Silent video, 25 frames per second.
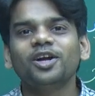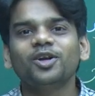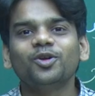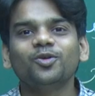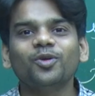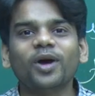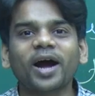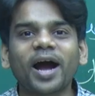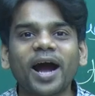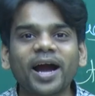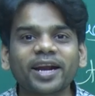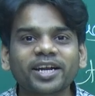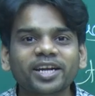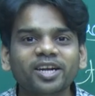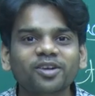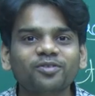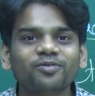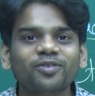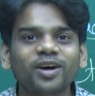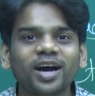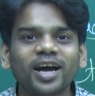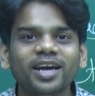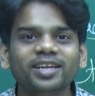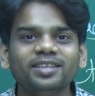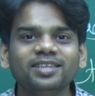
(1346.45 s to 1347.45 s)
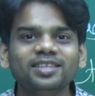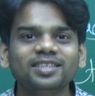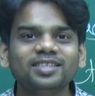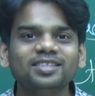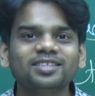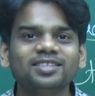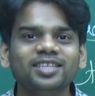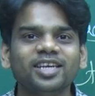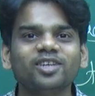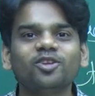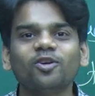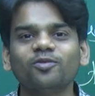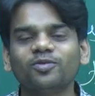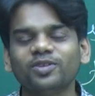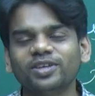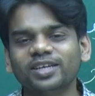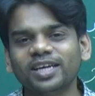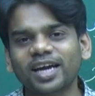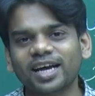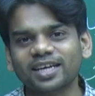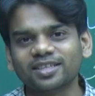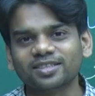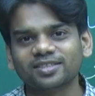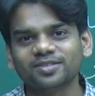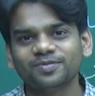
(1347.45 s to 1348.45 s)
to identify the state of the
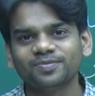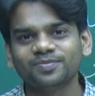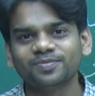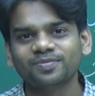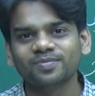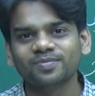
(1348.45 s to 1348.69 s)
gas.